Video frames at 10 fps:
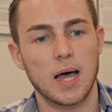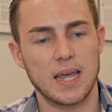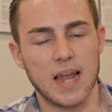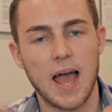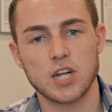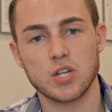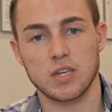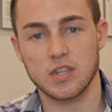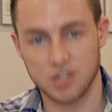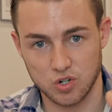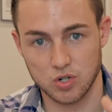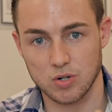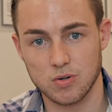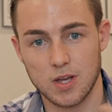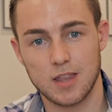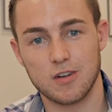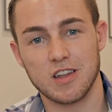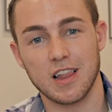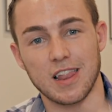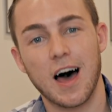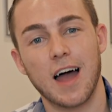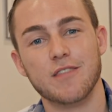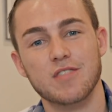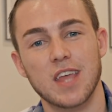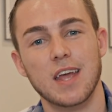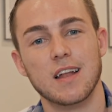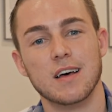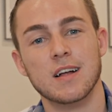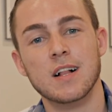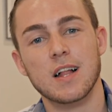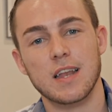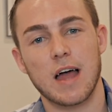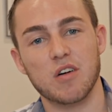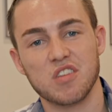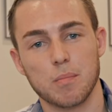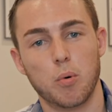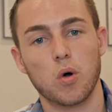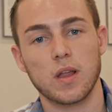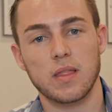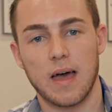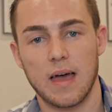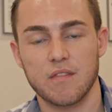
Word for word: It actually is true, and there's a lot of data now supporting that.